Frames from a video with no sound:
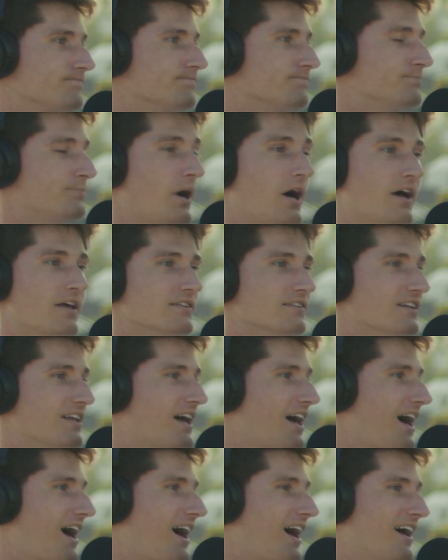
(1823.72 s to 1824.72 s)
But
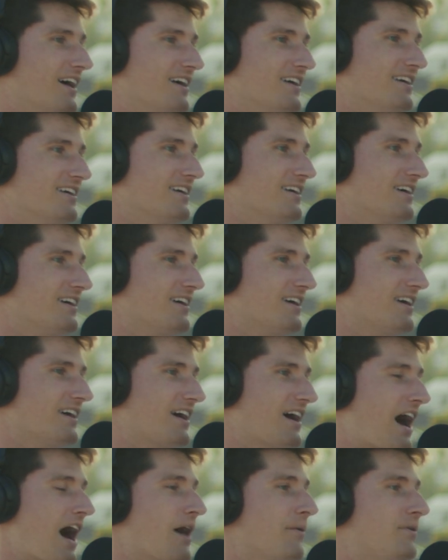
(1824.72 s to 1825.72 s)

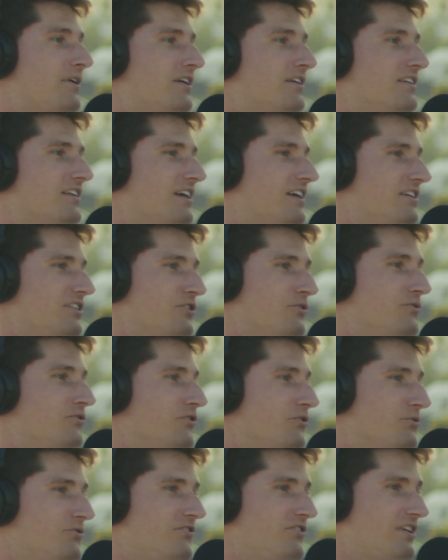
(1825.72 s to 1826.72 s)
I mean, you
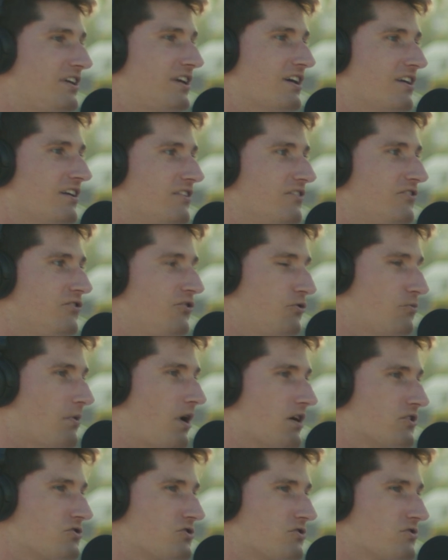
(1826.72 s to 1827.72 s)
do see it too
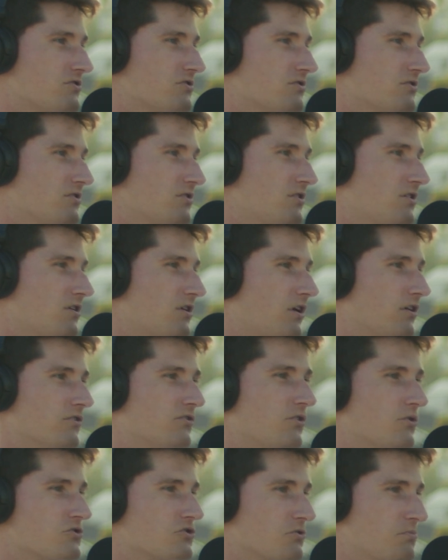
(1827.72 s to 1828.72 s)
much on
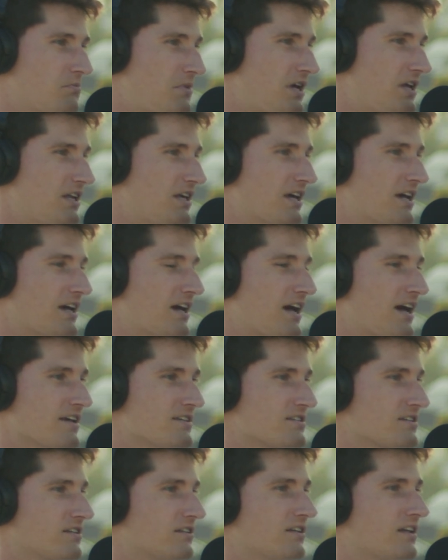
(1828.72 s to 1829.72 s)
social media
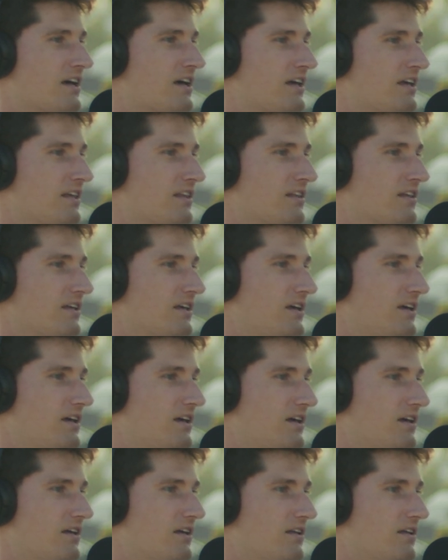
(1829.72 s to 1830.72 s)
as to like
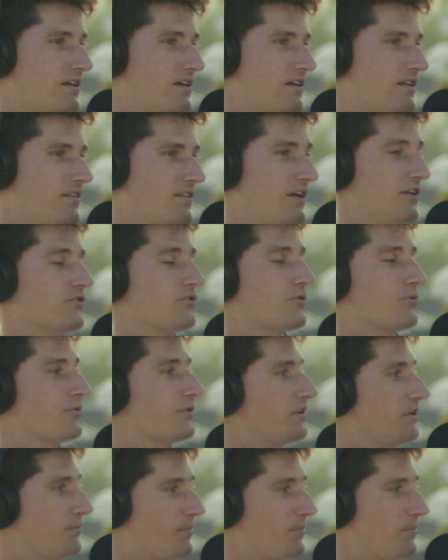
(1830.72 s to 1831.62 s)
things are really